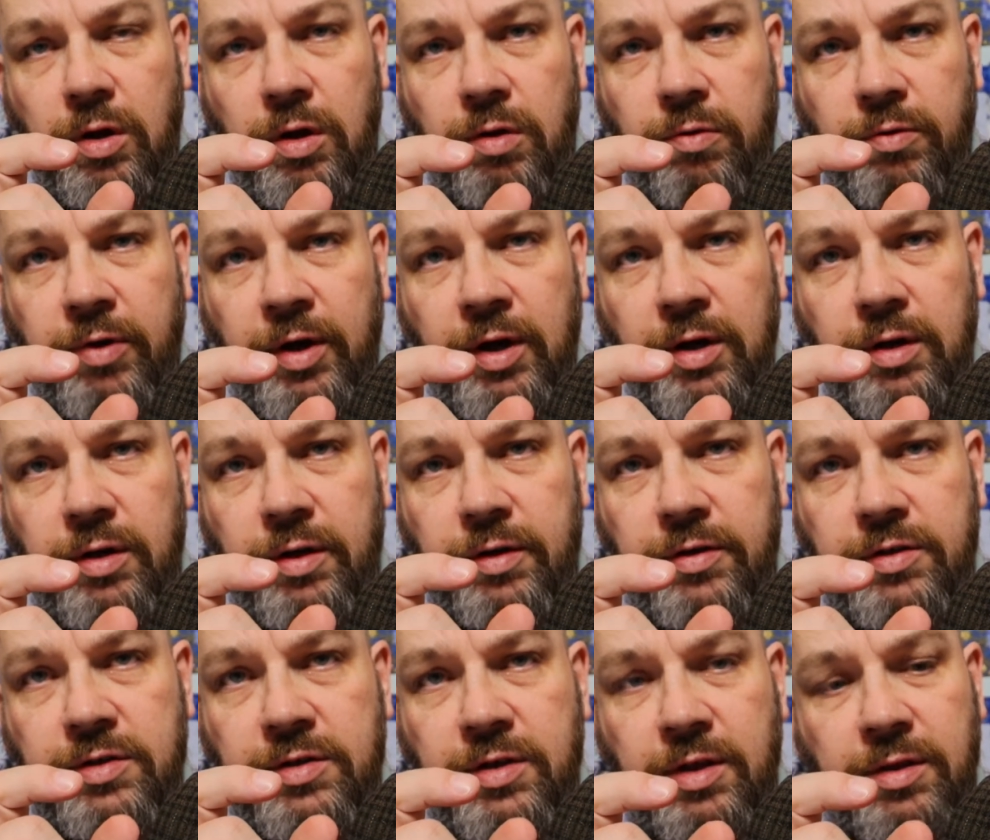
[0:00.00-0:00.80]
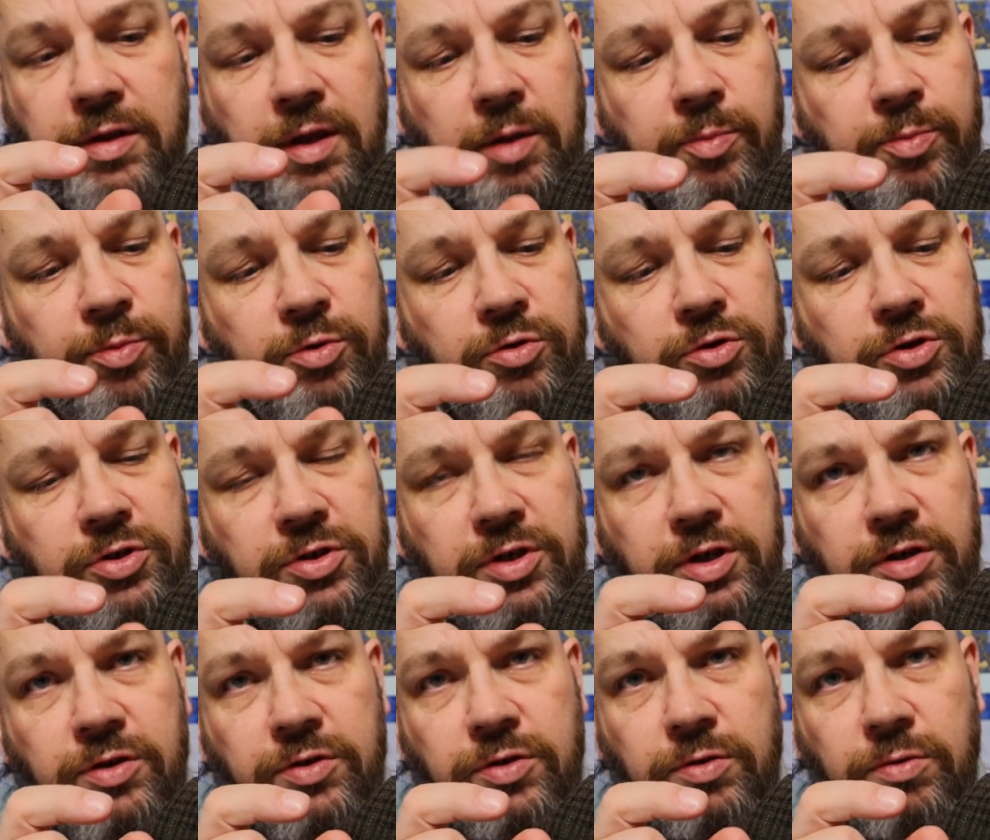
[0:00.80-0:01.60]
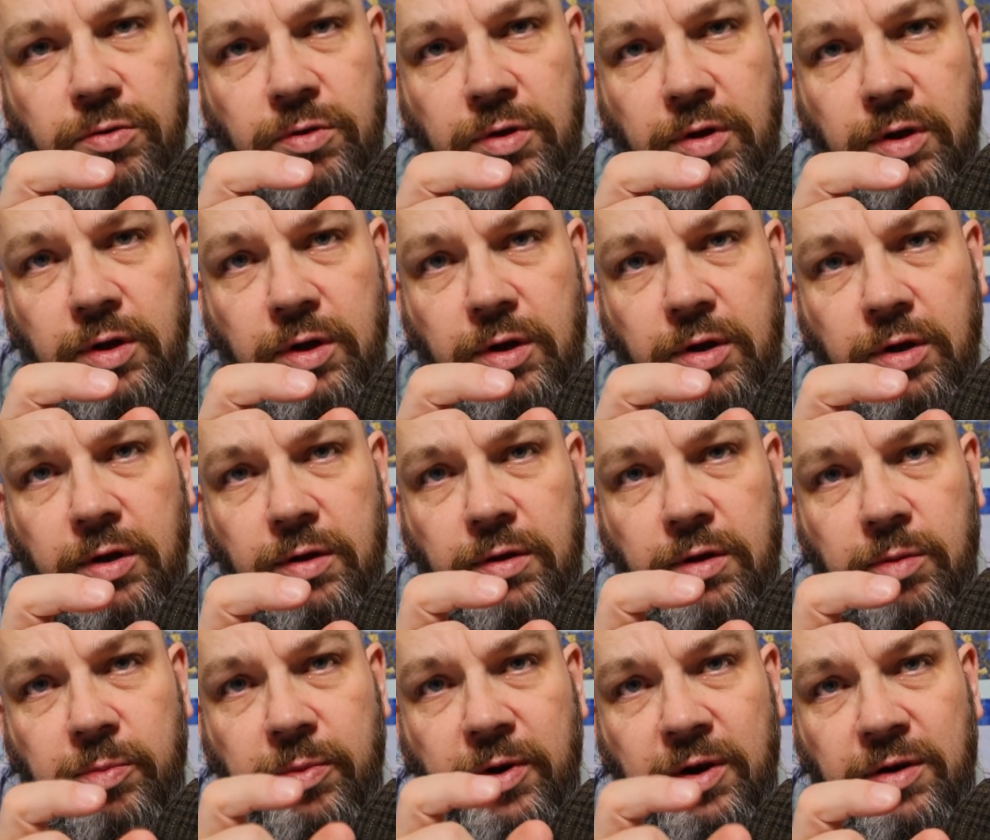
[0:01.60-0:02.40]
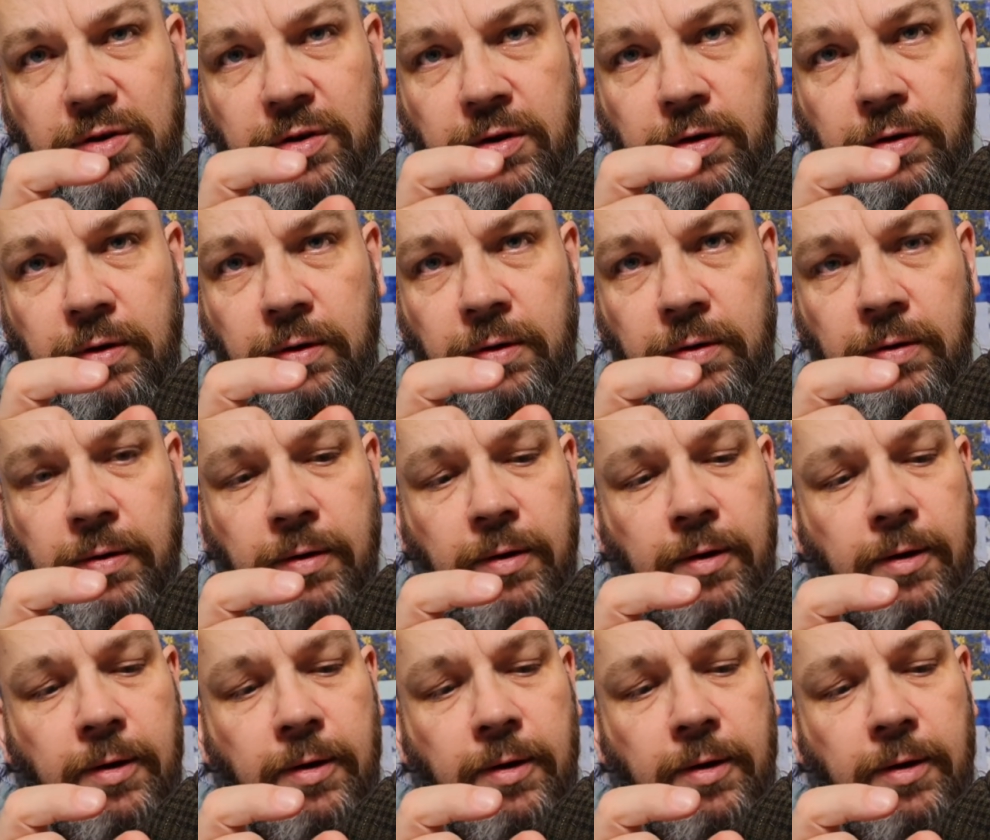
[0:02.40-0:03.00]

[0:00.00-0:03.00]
ringlets that they pushed into the button.